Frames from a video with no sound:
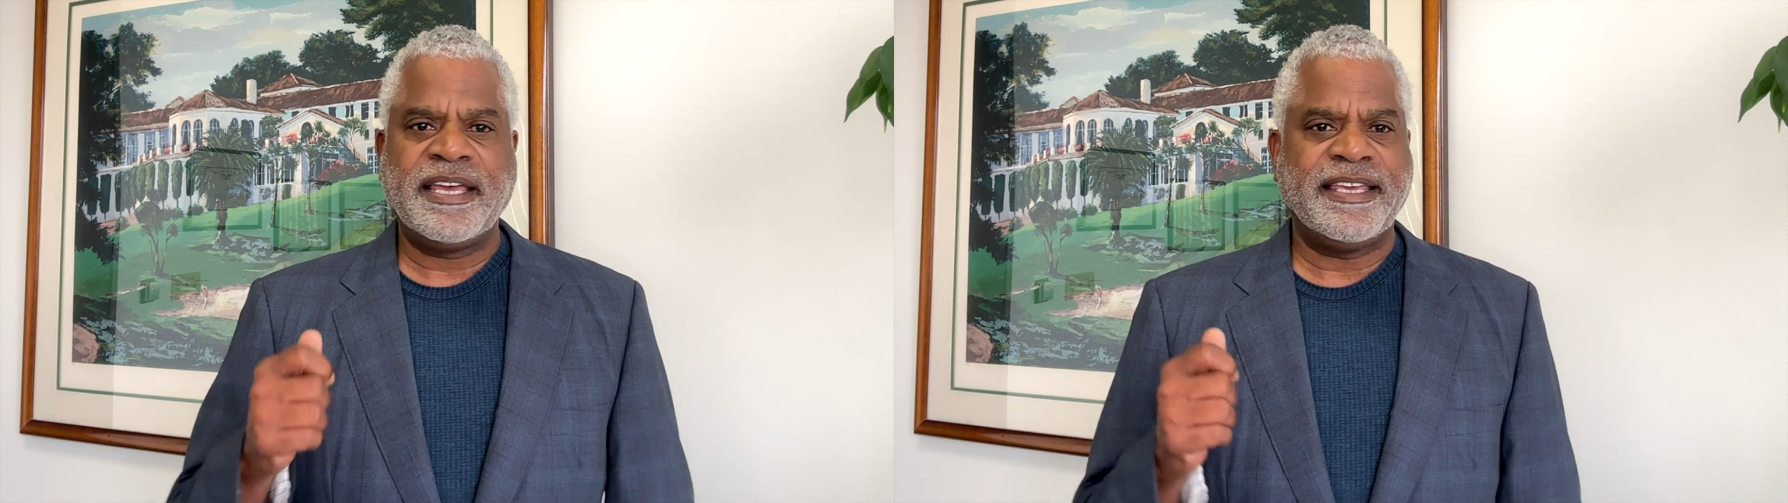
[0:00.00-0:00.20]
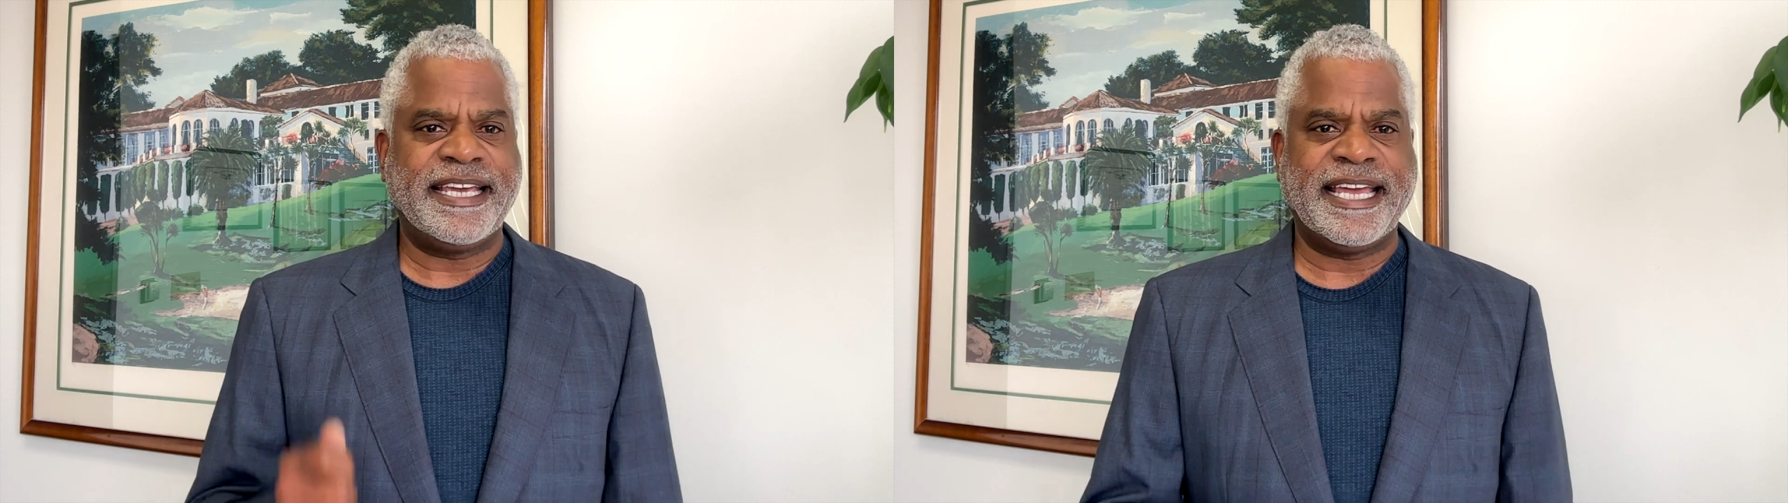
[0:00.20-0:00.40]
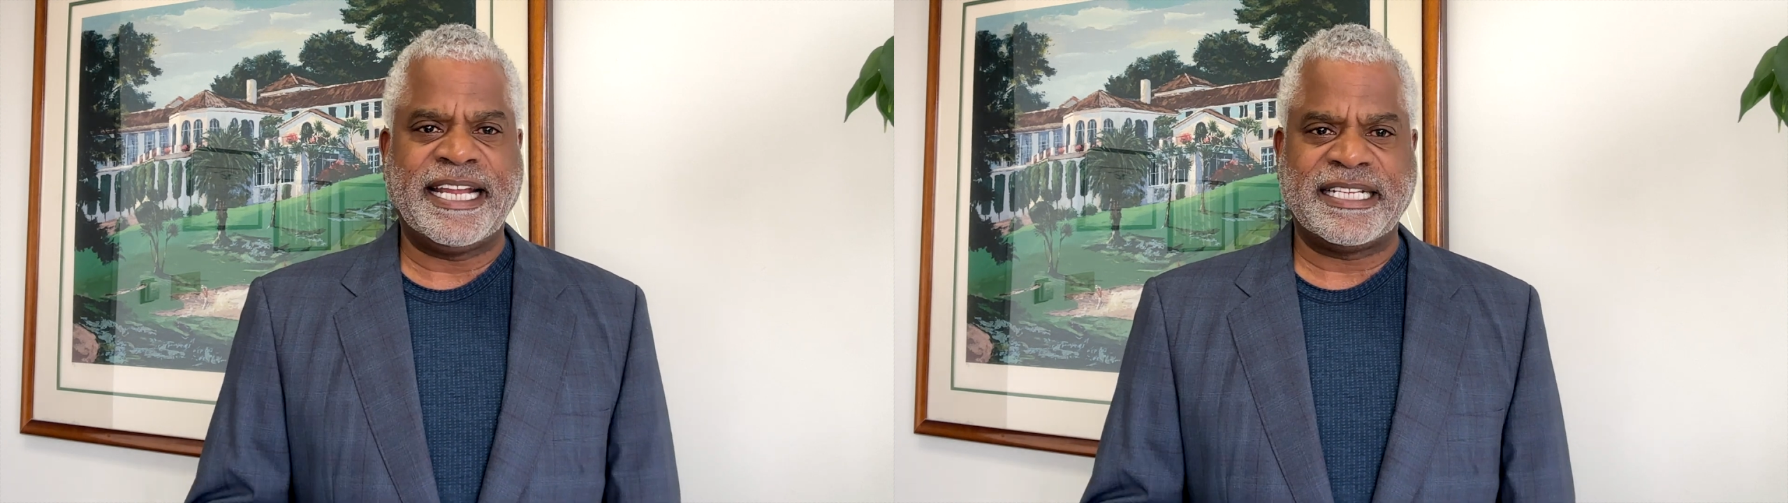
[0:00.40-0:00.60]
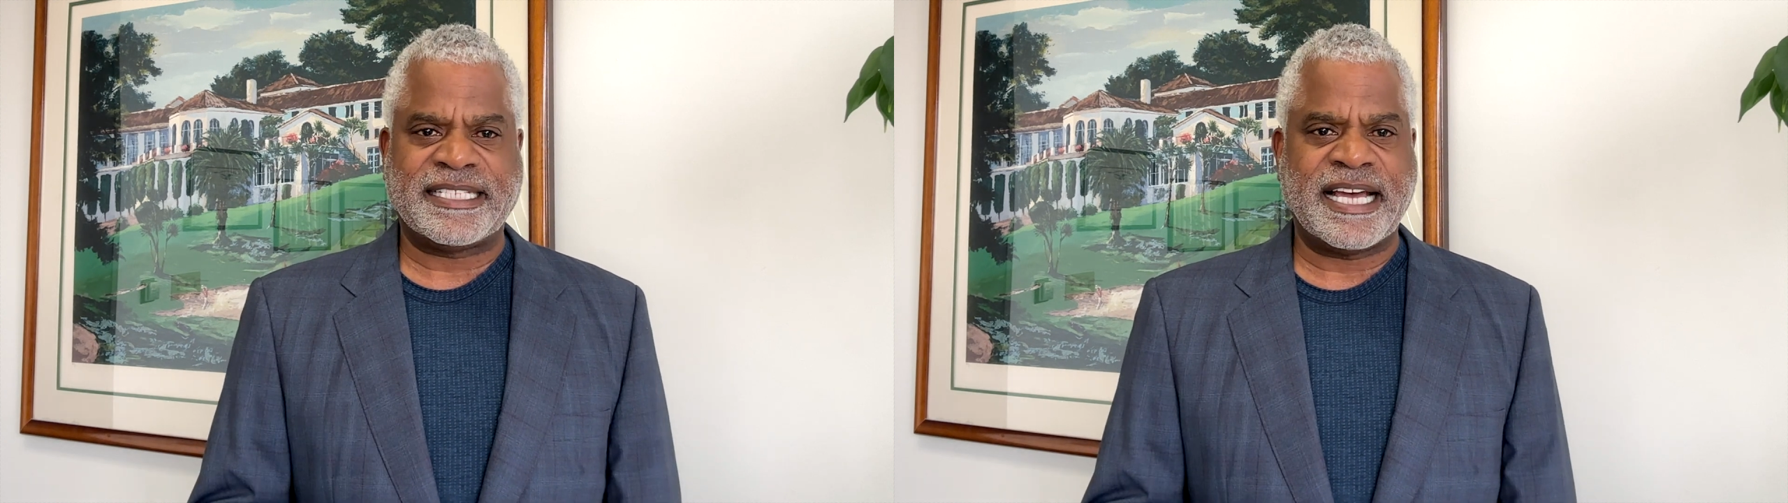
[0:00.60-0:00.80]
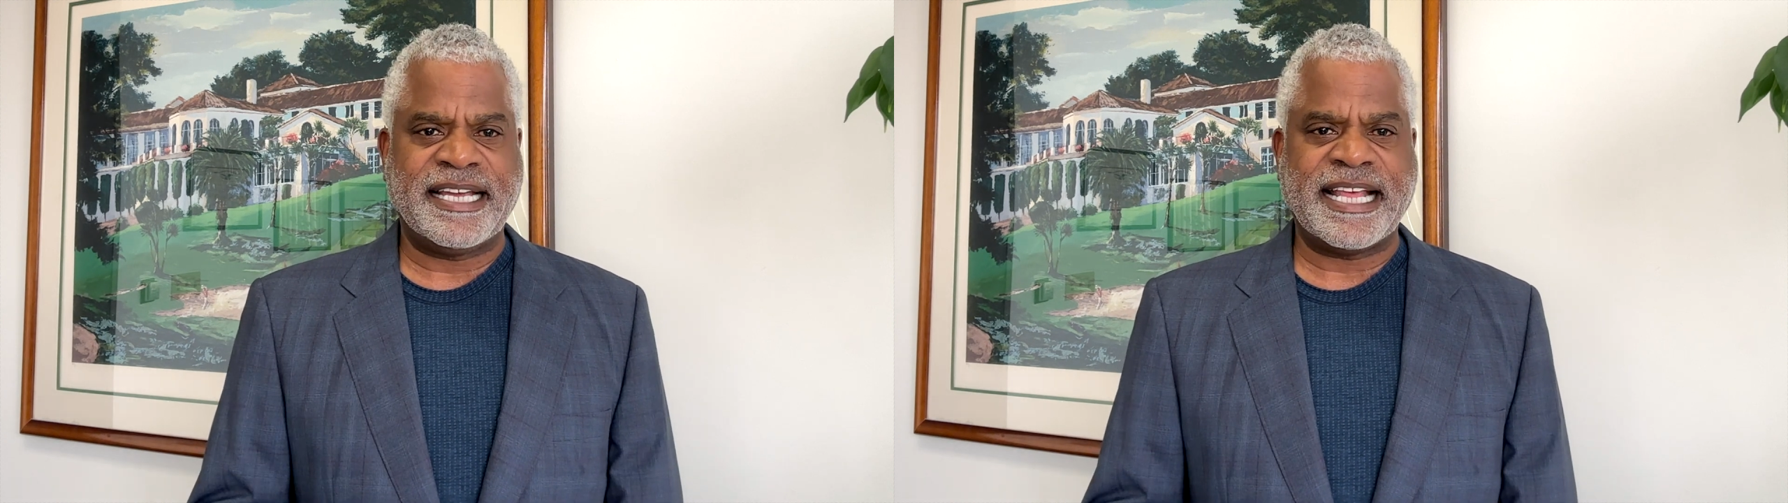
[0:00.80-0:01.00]
you get it
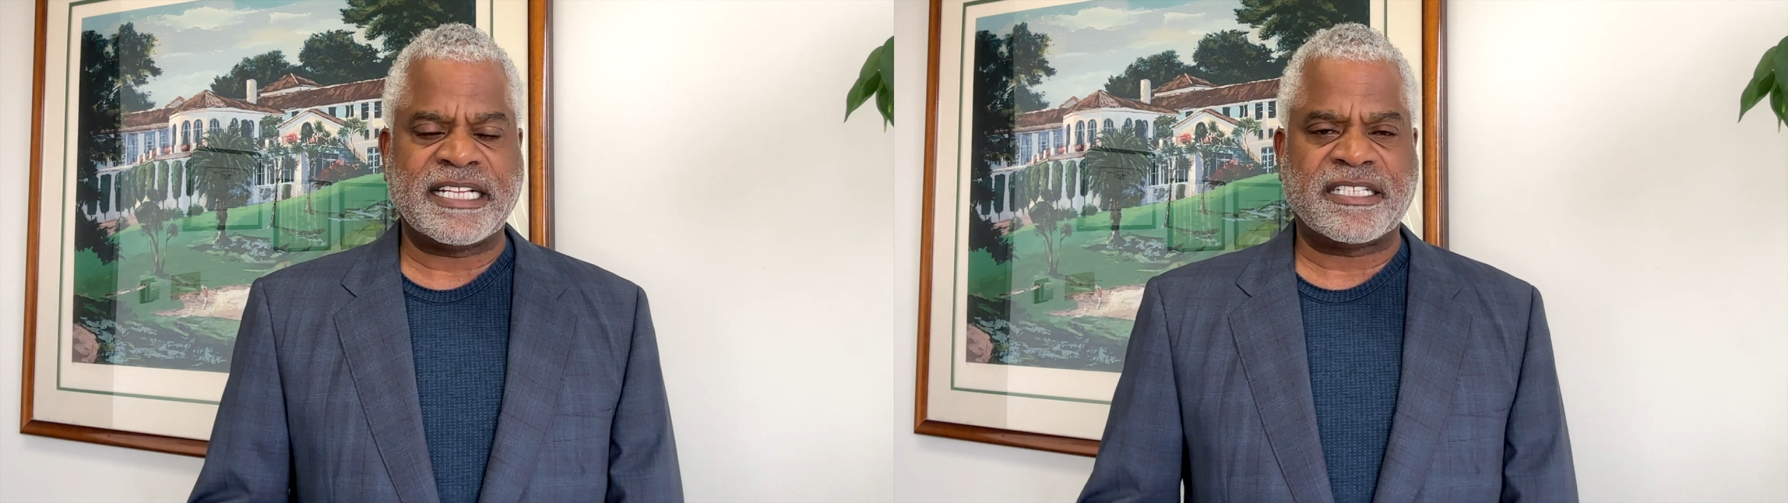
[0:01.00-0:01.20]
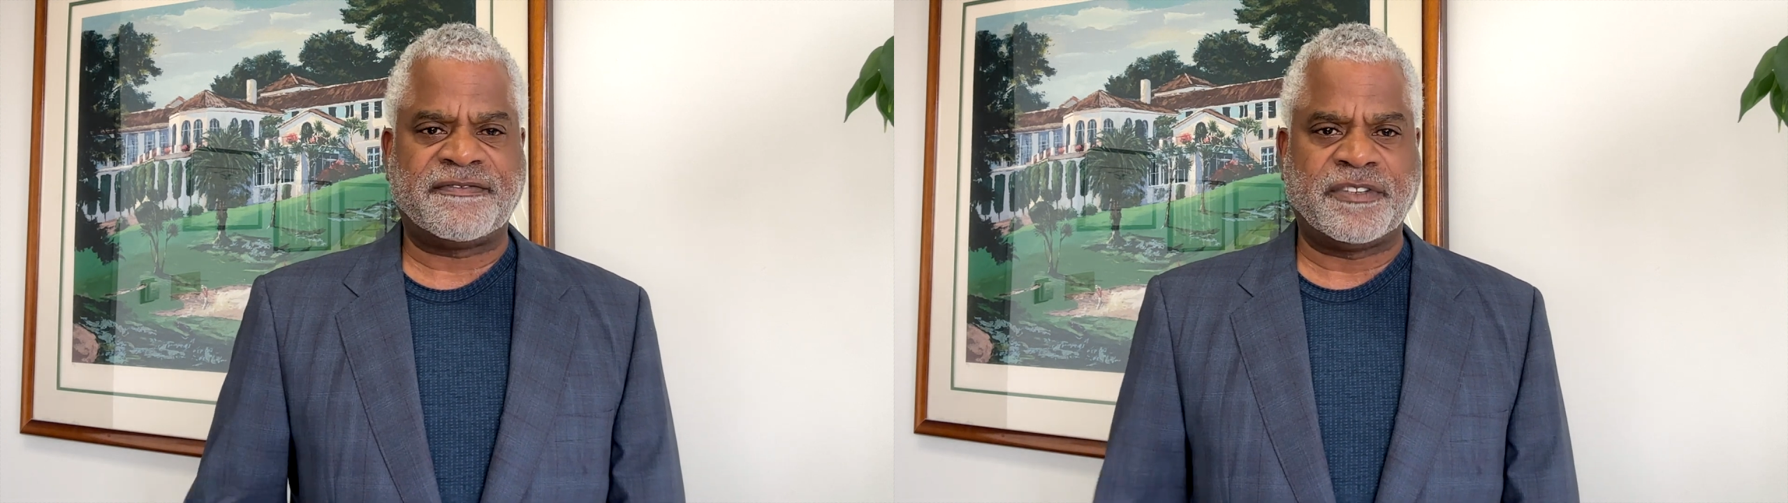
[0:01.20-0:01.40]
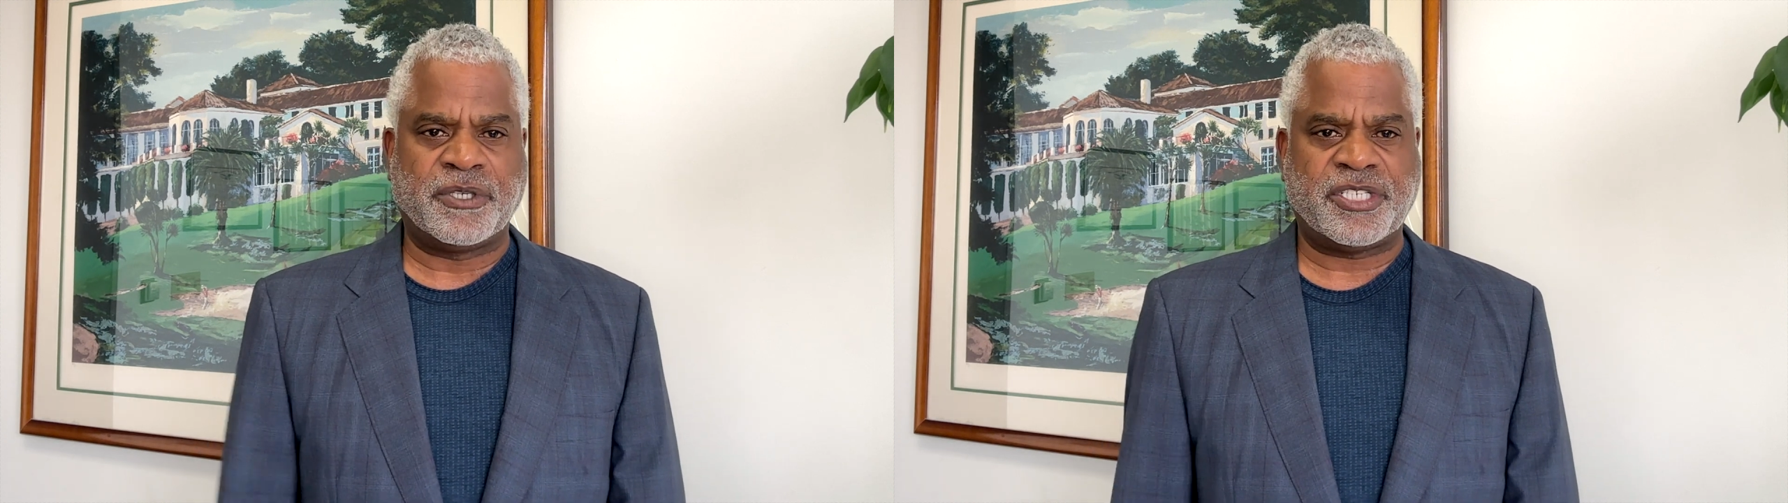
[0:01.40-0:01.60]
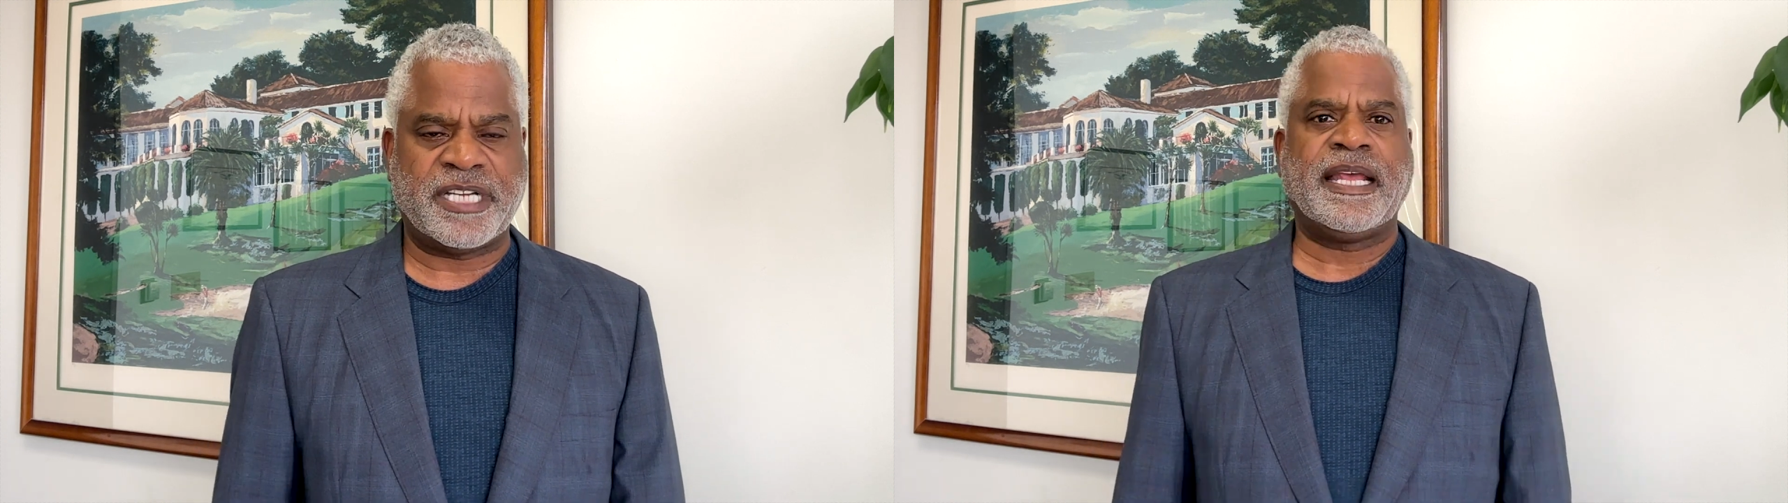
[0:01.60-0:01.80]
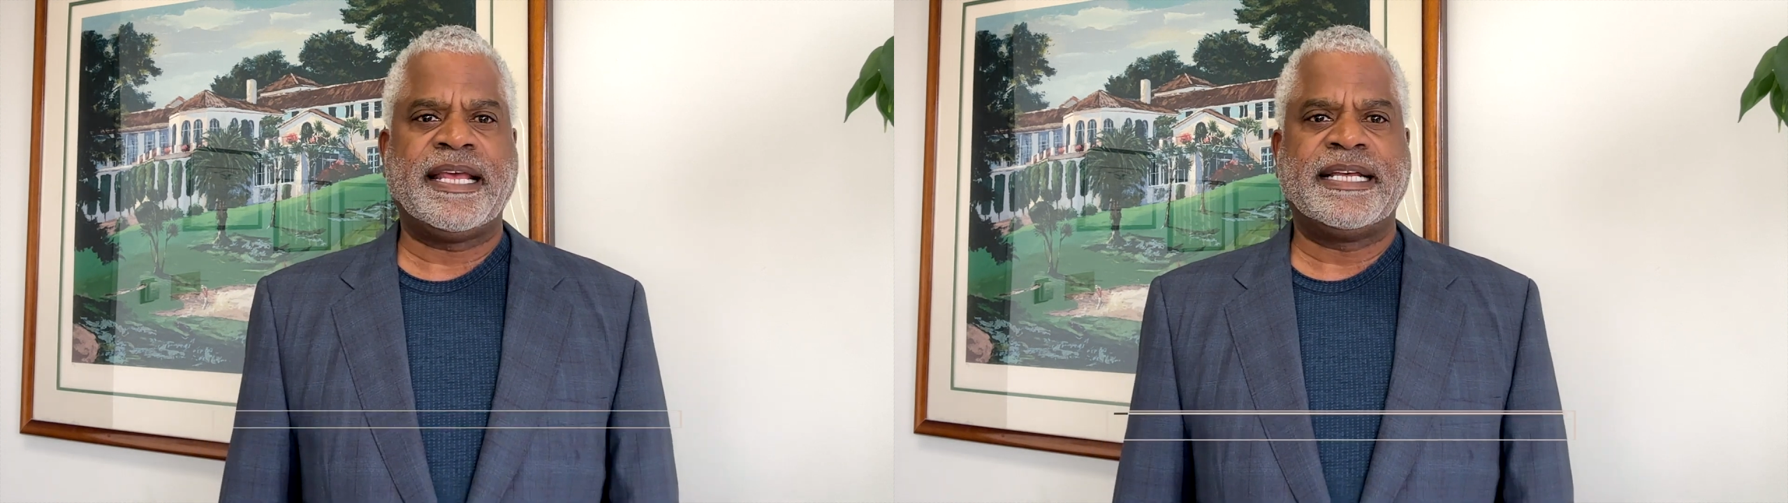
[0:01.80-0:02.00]
signed. That's the first
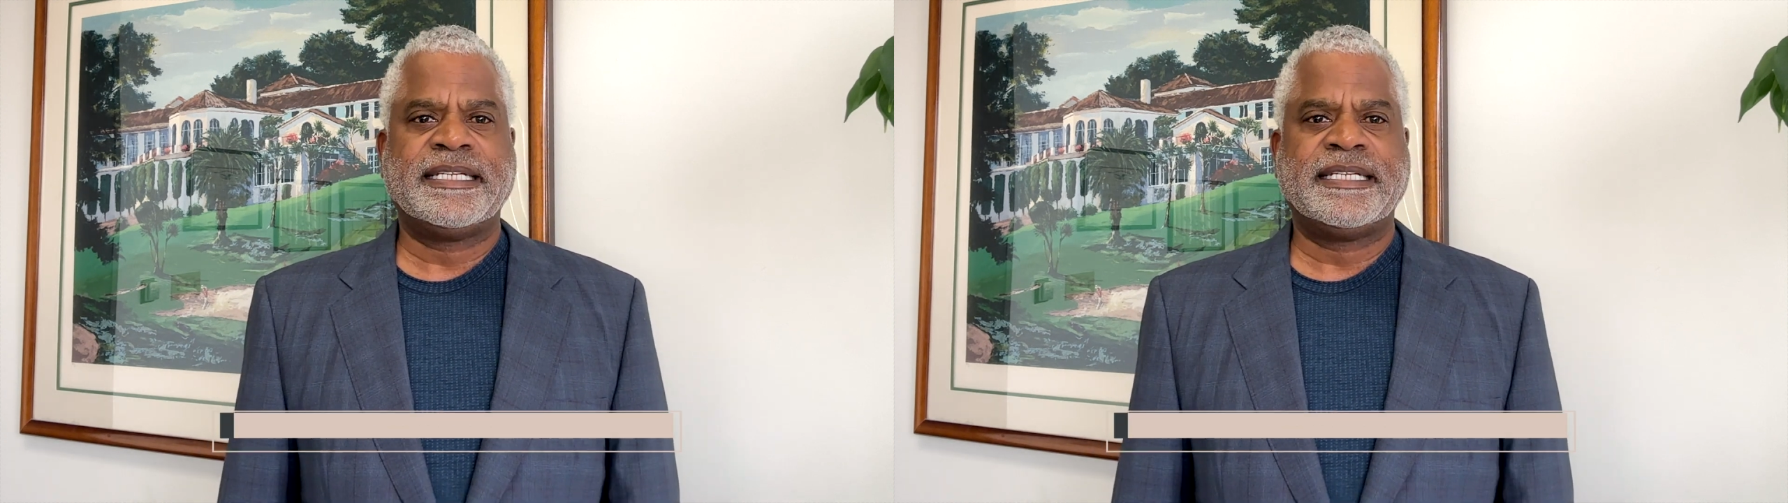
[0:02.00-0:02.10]
step.